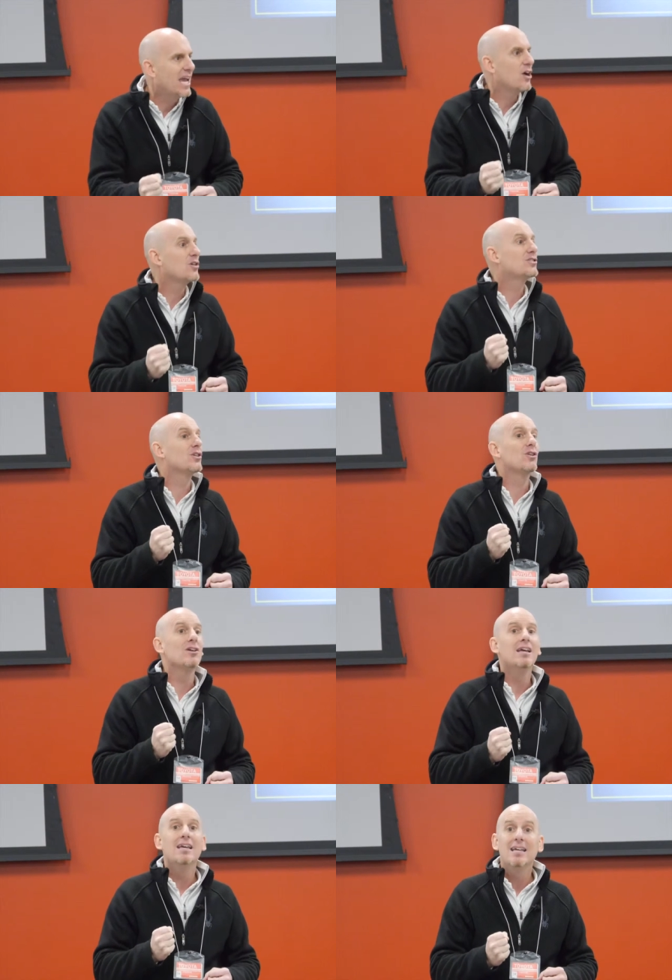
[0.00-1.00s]

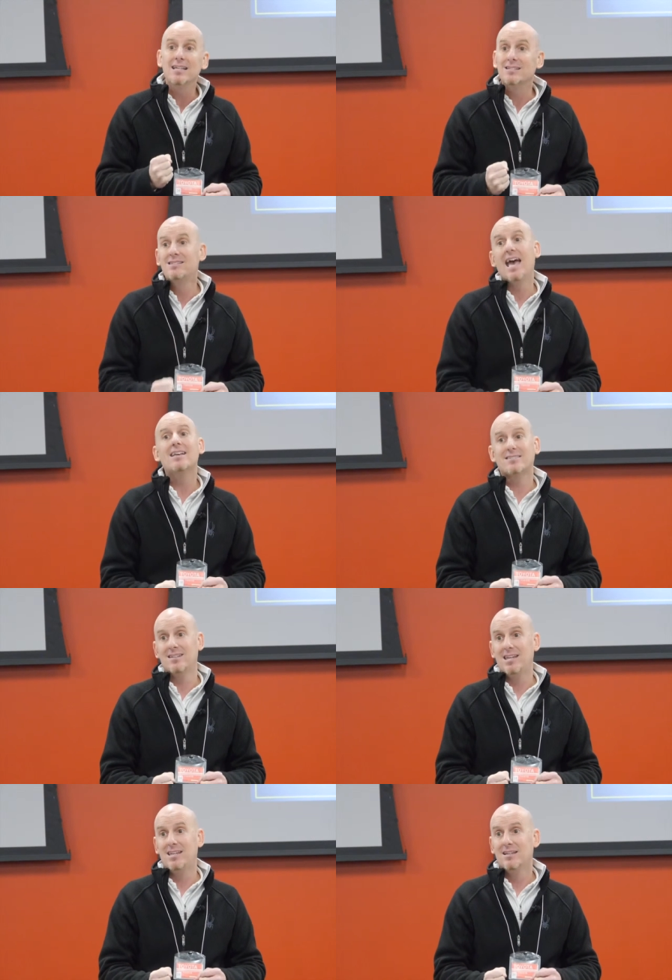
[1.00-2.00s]
character, his
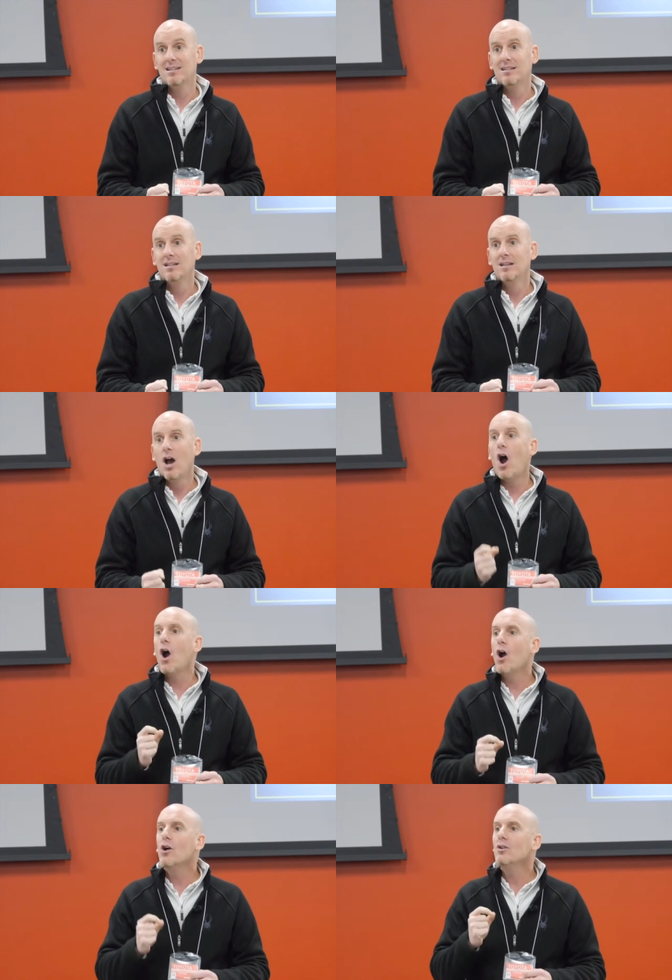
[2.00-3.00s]
destiny.
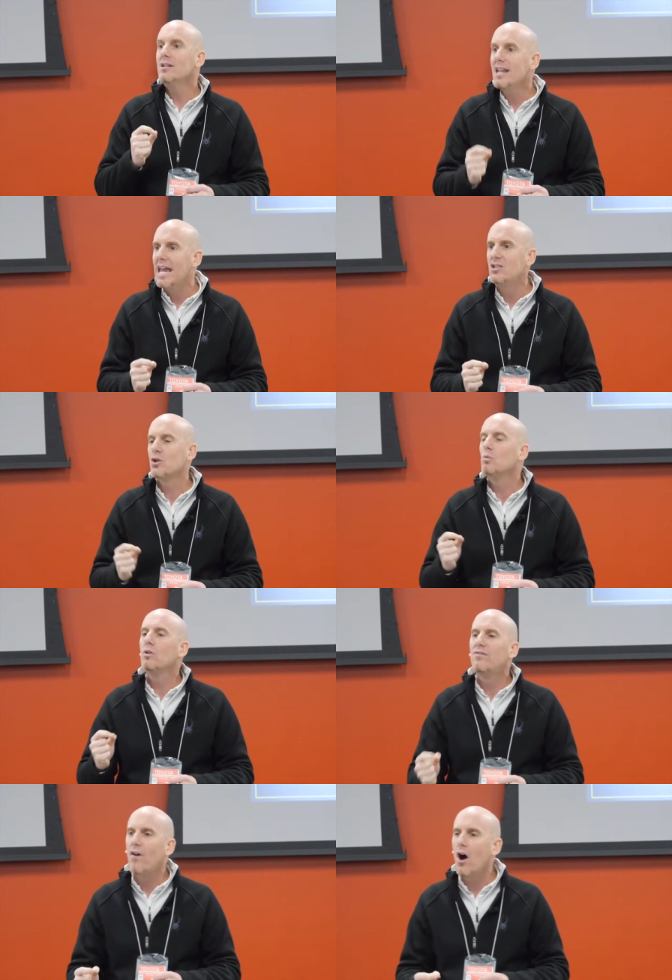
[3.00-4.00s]
Our nature
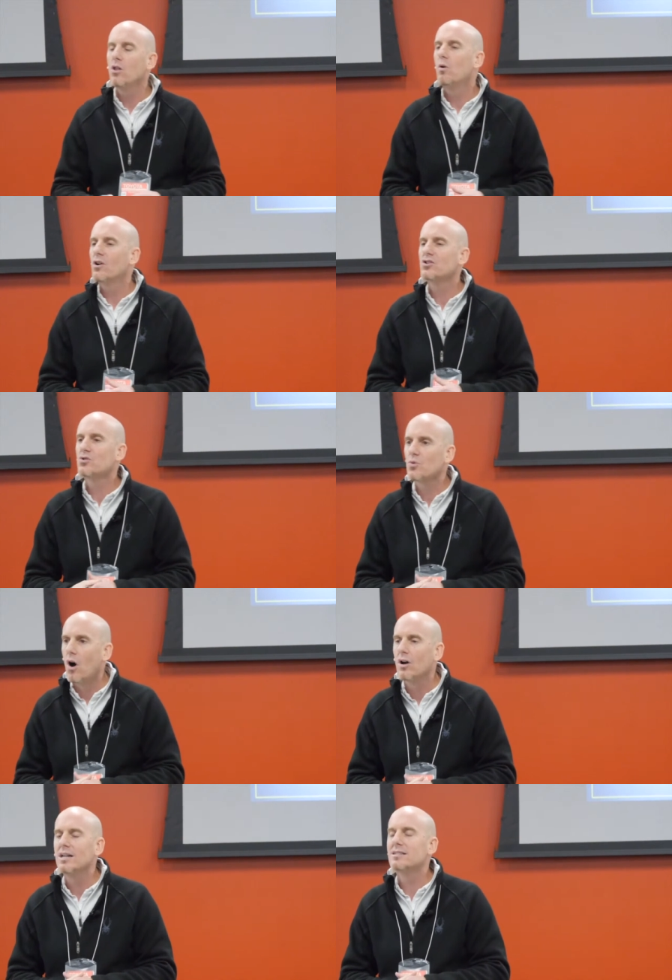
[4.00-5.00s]
will follow our
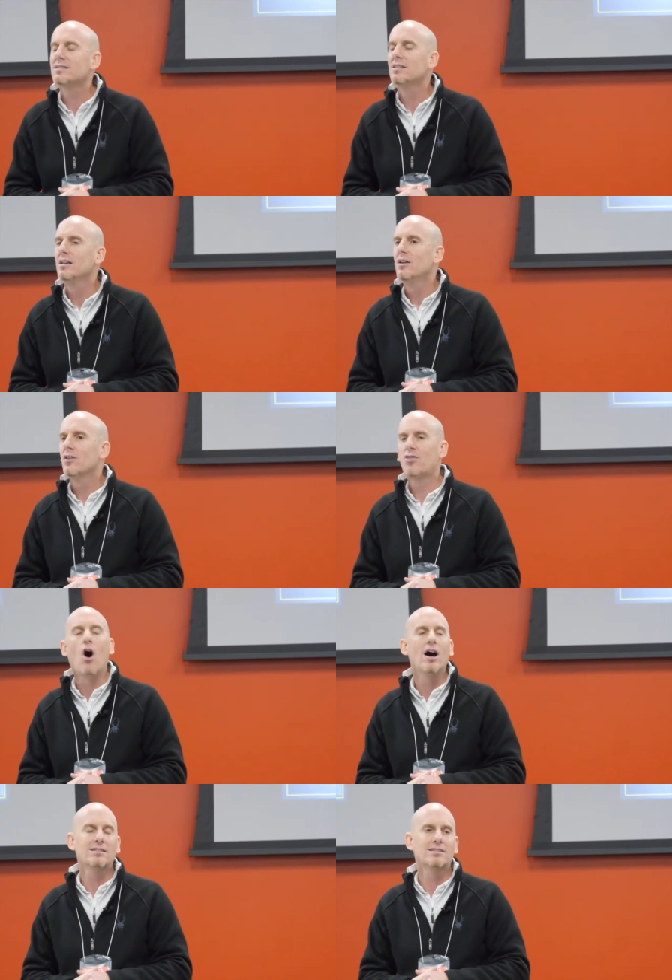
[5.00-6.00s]
strongest
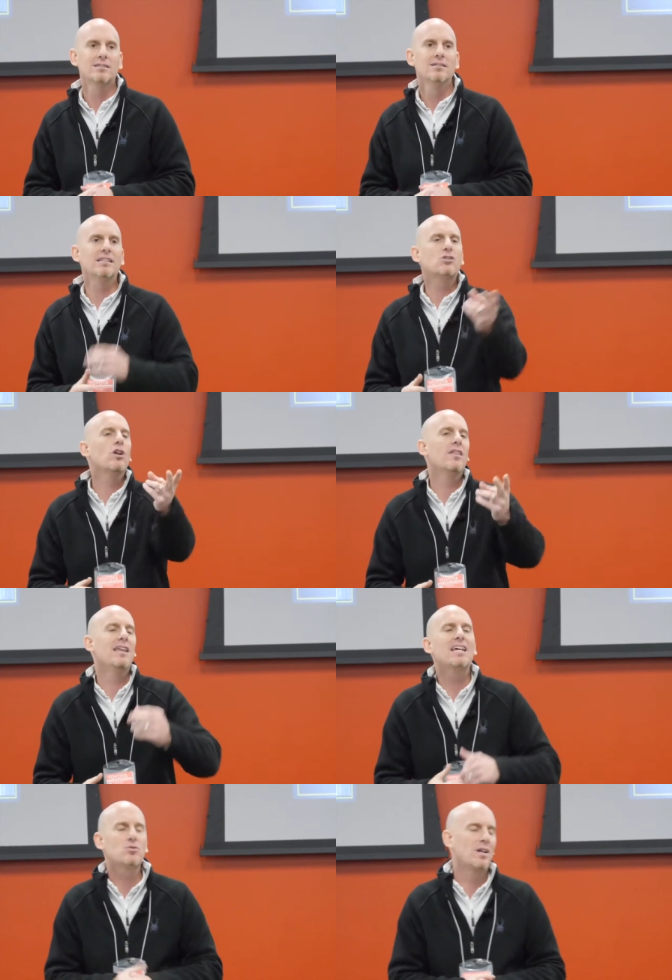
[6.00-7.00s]
thoughts. Let's go to the
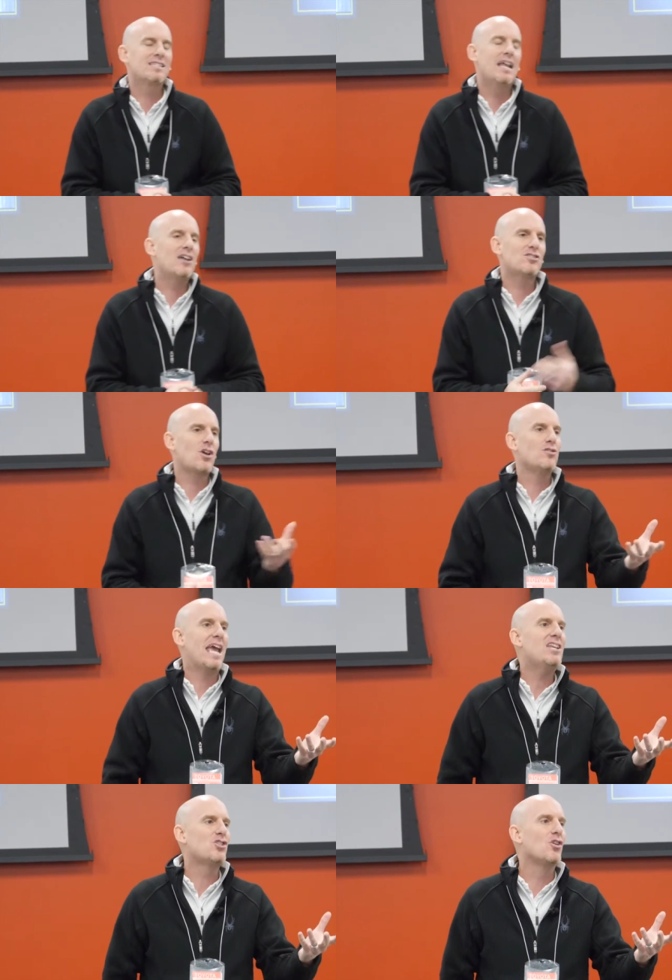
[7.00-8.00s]
next one. It's not just our
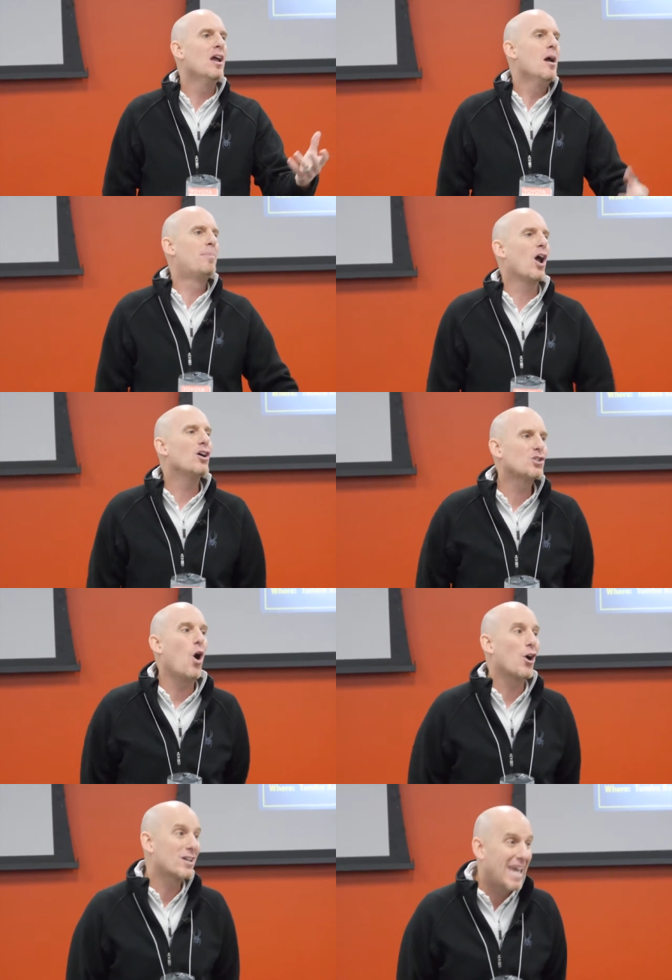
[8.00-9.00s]
nature, but also
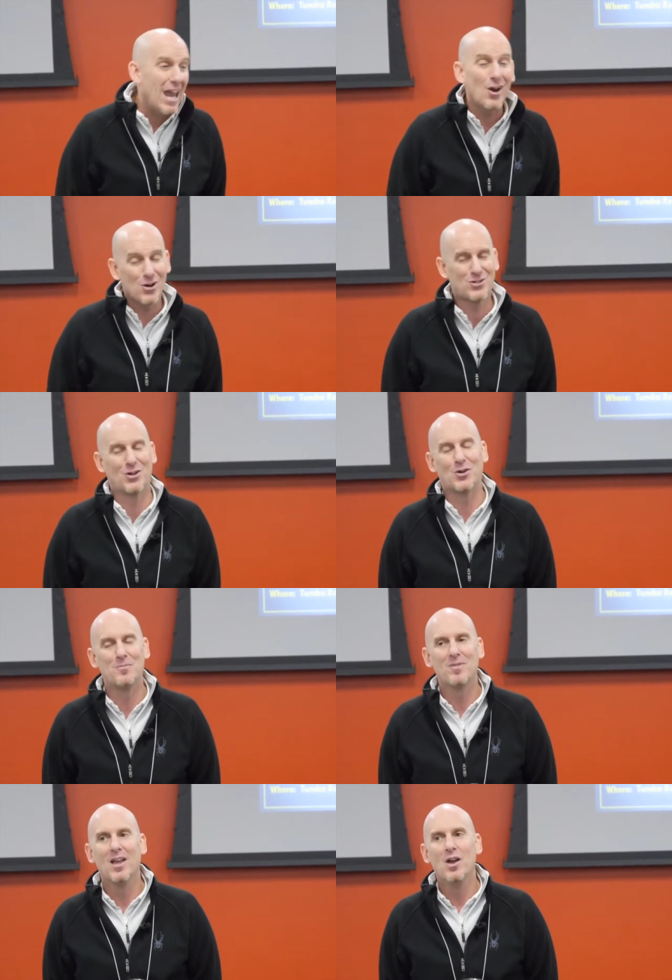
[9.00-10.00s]
our character